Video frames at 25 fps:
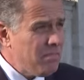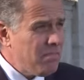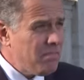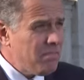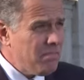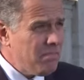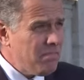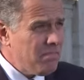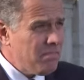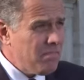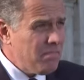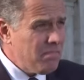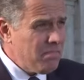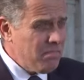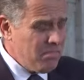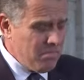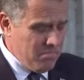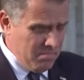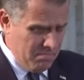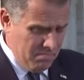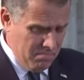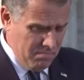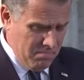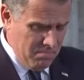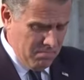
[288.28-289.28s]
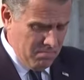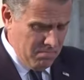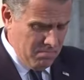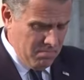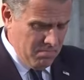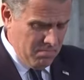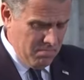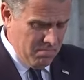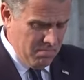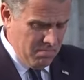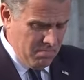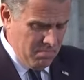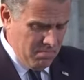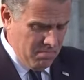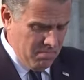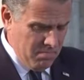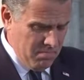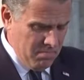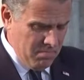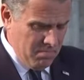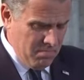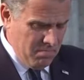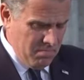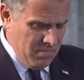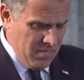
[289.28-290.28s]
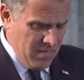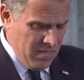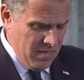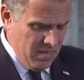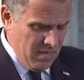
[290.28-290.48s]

Nothing is said.